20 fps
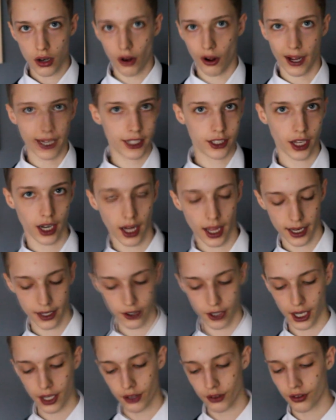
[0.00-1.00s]
major
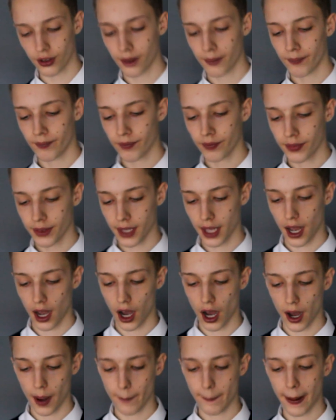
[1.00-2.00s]
HS,
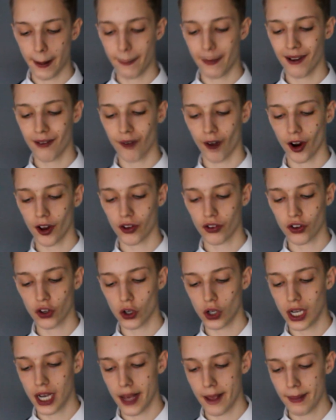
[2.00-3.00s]
uh, may be advised
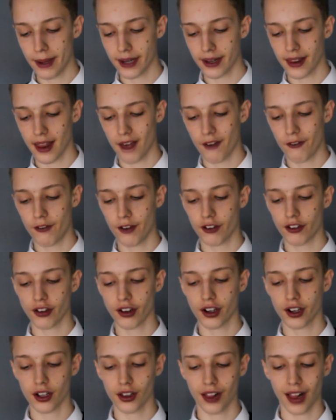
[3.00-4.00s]
to limit their
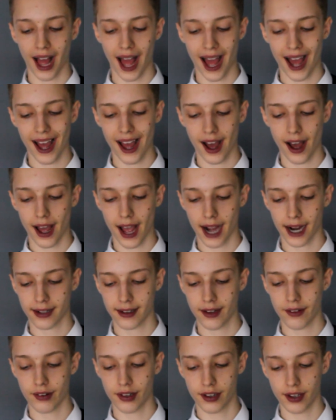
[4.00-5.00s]
physical
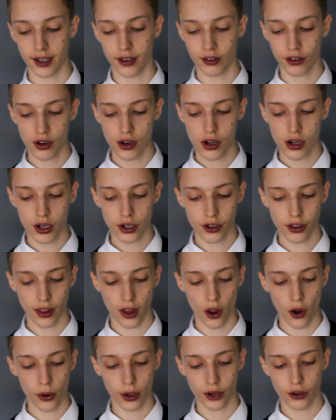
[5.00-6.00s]
activities to
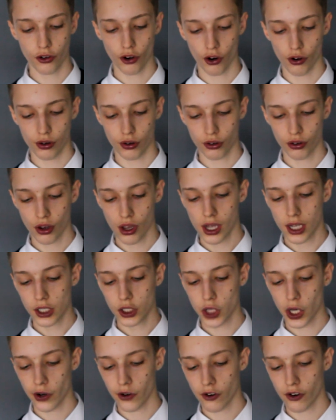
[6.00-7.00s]
their own endurance.
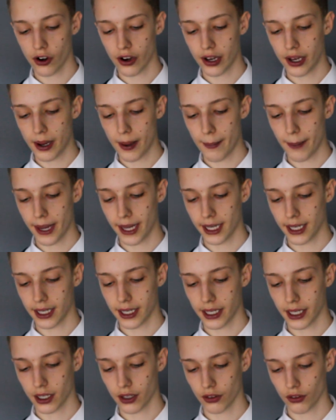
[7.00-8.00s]
Generally,
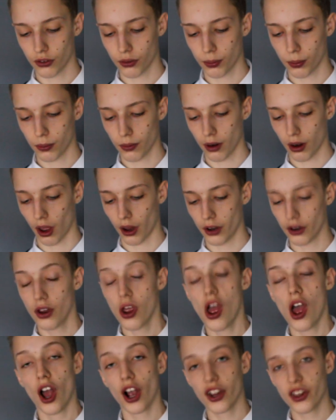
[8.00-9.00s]
mainly like
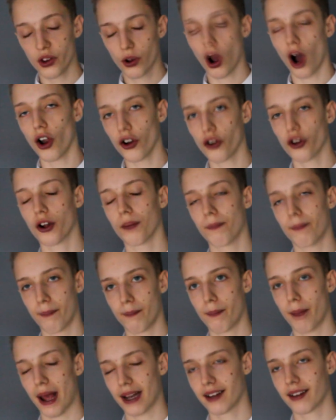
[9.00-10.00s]
you can't do
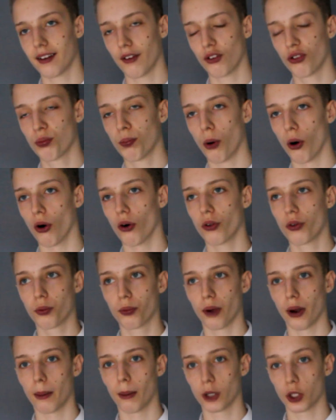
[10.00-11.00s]
competitive sports.
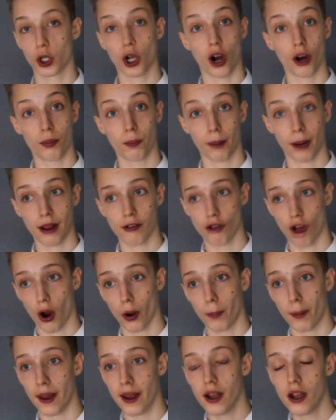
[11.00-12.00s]
Pretty much, you can't play
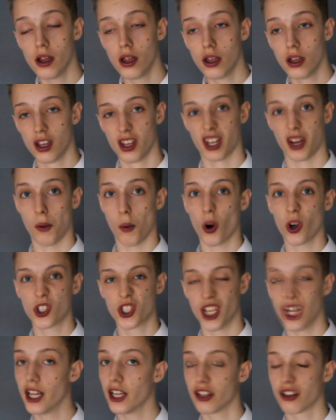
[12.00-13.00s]
rugby. You can
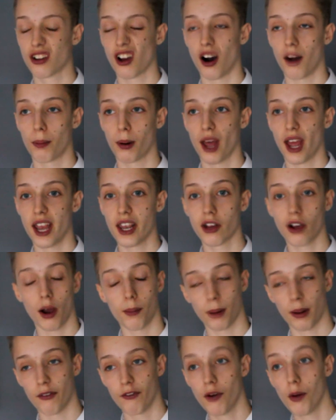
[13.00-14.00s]
watch it, you can't play it. You
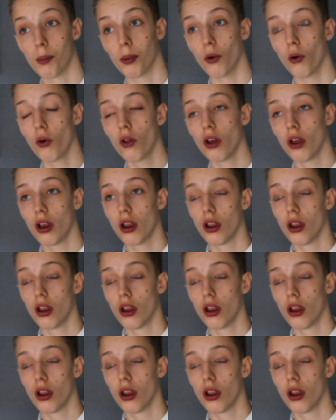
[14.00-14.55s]
can't play football.